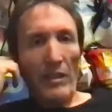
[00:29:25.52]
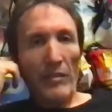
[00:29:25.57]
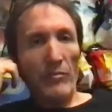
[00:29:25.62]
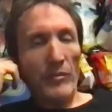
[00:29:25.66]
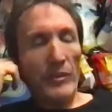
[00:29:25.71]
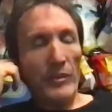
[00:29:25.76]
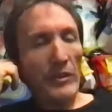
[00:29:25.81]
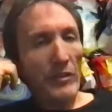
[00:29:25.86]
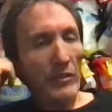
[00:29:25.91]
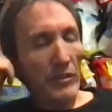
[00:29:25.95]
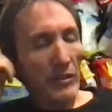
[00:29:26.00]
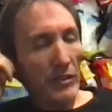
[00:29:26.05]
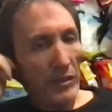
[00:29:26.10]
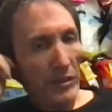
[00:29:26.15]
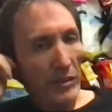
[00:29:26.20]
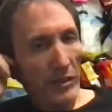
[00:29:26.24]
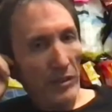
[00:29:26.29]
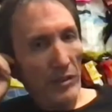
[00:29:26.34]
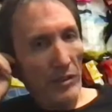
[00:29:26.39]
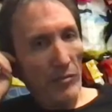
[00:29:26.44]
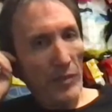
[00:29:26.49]
Because
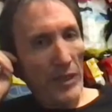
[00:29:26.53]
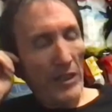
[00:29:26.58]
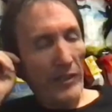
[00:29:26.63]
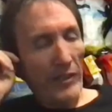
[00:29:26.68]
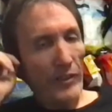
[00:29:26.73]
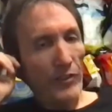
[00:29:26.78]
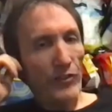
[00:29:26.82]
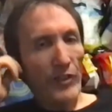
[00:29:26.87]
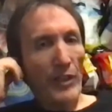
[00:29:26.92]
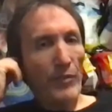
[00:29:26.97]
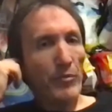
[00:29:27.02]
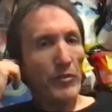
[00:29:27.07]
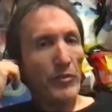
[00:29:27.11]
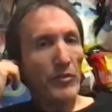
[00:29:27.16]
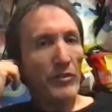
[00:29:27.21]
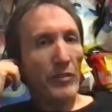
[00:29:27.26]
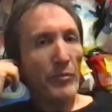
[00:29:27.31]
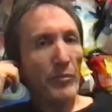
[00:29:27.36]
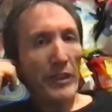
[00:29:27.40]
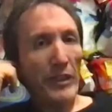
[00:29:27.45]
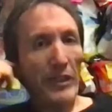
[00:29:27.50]
the Maui shapers,
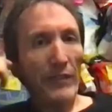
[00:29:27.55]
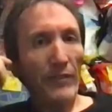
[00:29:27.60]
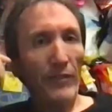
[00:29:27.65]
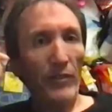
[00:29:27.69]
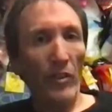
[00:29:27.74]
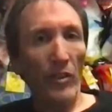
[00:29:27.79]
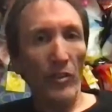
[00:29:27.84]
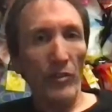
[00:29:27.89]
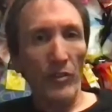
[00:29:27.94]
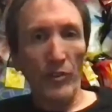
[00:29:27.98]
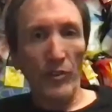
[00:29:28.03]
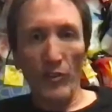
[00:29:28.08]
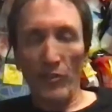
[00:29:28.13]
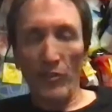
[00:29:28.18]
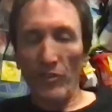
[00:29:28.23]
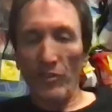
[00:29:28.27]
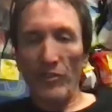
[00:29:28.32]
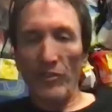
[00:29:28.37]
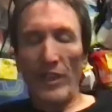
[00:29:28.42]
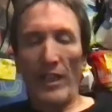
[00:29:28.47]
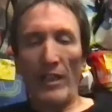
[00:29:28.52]
I mean, even though they're just
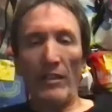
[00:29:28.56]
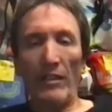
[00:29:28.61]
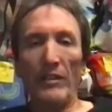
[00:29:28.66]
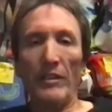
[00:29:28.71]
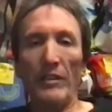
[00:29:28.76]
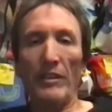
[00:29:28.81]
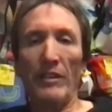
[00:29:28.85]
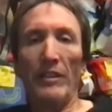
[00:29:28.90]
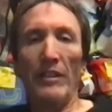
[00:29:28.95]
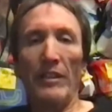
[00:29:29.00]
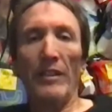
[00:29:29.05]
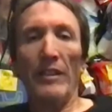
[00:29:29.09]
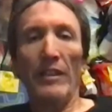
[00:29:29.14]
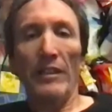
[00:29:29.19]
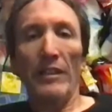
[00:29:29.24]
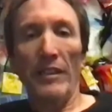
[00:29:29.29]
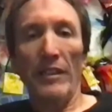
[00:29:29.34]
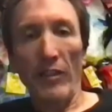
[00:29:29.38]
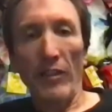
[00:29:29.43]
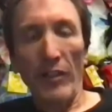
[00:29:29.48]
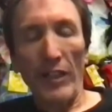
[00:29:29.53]
as talented,
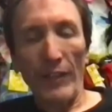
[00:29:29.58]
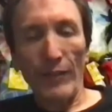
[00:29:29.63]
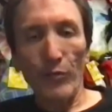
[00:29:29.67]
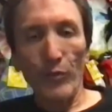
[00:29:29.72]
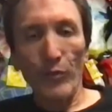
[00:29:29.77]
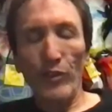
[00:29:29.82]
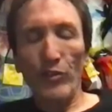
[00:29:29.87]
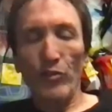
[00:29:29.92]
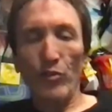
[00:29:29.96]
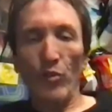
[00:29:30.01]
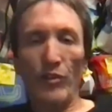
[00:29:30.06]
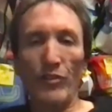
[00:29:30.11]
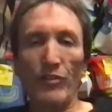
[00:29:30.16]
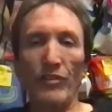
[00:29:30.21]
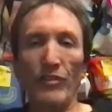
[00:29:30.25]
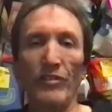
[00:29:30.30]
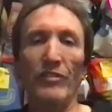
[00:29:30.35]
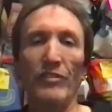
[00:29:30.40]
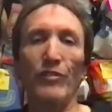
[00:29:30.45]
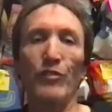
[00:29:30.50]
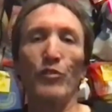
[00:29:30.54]
they don't have the
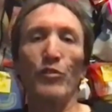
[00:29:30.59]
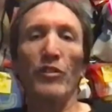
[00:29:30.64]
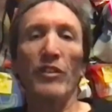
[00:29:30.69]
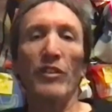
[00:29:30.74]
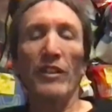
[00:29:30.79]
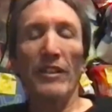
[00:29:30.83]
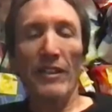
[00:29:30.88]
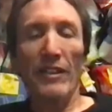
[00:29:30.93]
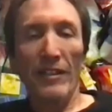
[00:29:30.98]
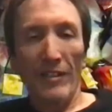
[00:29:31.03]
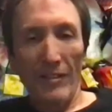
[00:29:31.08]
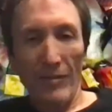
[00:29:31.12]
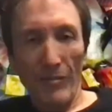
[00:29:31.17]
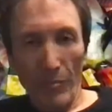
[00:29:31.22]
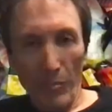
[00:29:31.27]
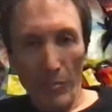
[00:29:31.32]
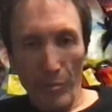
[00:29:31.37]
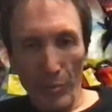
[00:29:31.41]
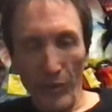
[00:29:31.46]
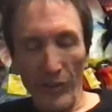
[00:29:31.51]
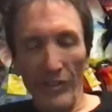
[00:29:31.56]
resources to
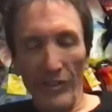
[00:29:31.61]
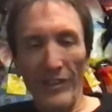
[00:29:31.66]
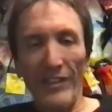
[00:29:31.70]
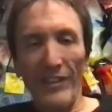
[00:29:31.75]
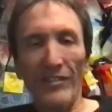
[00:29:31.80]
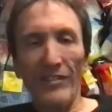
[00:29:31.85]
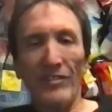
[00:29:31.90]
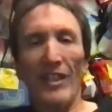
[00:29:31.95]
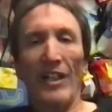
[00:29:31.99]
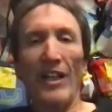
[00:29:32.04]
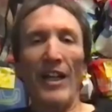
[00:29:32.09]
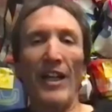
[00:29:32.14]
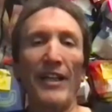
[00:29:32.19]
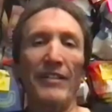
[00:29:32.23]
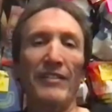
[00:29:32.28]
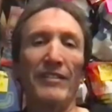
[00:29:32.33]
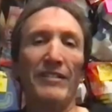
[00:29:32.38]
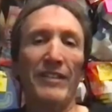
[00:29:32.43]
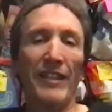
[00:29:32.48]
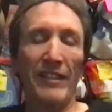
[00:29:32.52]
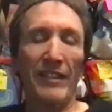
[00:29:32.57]
put these
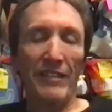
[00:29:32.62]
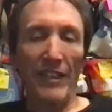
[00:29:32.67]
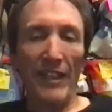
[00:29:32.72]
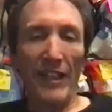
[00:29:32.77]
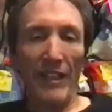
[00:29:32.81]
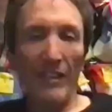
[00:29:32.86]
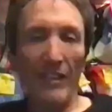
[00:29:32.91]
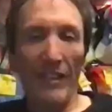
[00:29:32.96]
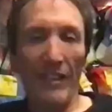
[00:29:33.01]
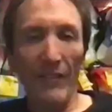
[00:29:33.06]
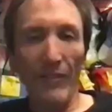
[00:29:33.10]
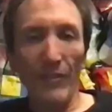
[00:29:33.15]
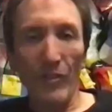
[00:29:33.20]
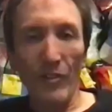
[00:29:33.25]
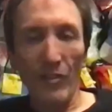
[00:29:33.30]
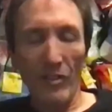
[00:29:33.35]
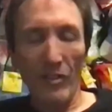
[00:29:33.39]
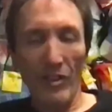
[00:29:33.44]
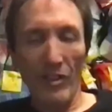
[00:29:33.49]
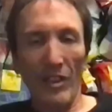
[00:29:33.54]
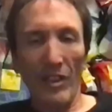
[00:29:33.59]
guys at that
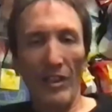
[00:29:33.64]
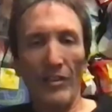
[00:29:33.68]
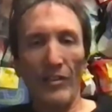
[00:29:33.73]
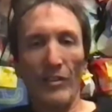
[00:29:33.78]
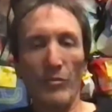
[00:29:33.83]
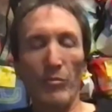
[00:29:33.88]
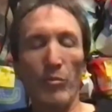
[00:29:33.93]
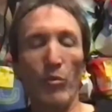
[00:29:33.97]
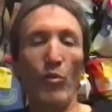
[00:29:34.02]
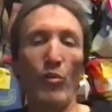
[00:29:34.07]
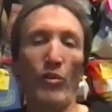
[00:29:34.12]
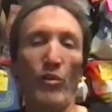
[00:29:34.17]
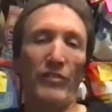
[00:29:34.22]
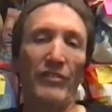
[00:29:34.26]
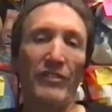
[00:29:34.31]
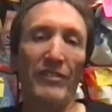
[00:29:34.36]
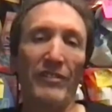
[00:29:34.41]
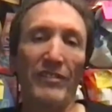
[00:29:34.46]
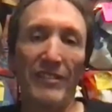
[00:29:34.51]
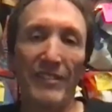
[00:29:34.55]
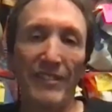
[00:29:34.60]
level on their
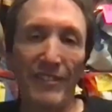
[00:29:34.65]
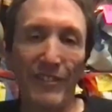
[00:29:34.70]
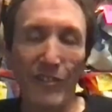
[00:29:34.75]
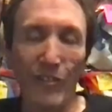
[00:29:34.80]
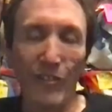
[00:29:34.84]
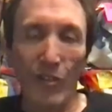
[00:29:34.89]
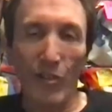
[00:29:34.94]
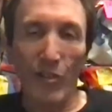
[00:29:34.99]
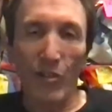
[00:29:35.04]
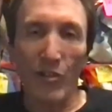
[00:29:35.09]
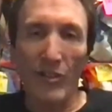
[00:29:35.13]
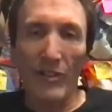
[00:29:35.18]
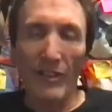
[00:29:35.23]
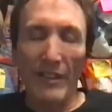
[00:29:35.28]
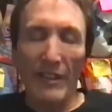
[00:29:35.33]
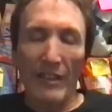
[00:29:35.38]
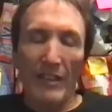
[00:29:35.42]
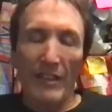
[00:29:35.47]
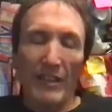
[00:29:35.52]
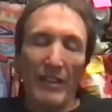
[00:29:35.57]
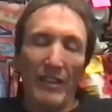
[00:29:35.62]
boards. So
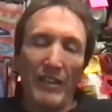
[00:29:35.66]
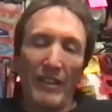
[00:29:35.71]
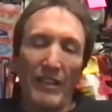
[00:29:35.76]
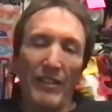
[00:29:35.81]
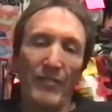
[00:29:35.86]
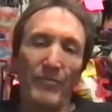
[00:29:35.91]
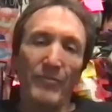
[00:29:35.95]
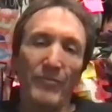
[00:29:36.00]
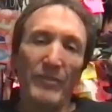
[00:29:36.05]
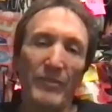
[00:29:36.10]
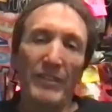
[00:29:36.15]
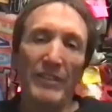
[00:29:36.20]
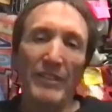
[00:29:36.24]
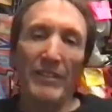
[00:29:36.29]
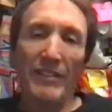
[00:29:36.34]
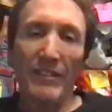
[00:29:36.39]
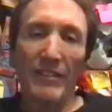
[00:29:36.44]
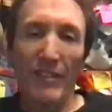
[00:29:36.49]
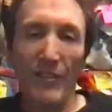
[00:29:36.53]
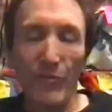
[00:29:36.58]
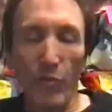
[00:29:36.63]

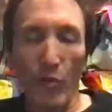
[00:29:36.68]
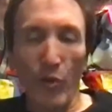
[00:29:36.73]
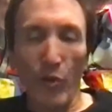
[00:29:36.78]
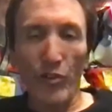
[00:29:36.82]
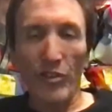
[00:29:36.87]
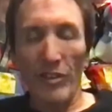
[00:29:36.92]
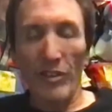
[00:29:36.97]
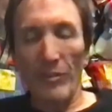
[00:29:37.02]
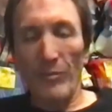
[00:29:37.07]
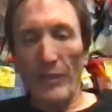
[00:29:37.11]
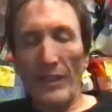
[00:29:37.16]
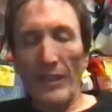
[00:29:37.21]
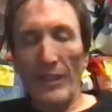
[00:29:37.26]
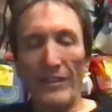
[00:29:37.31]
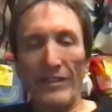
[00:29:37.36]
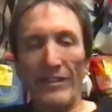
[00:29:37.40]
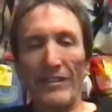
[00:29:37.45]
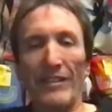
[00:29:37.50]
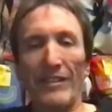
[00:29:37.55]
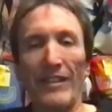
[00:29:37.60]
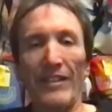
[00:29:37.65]
it's unfortunate, but
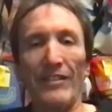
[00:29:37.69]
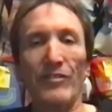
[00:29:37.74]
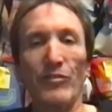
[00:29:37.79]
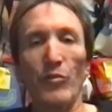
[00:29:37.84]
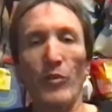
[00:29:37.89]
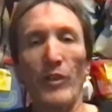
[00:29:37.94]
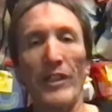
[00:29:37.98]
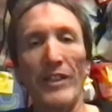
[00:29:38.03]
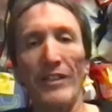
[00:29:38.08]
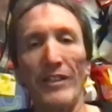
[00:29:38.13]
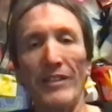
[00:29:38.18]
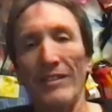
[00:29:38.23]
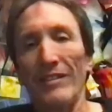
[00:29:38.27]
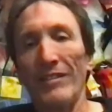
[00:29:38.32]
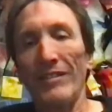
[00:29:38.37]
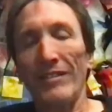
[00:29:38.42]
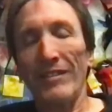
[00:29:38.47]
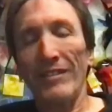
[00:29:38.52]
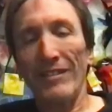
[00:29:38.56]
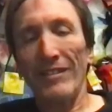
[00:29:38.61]
that's the way it is.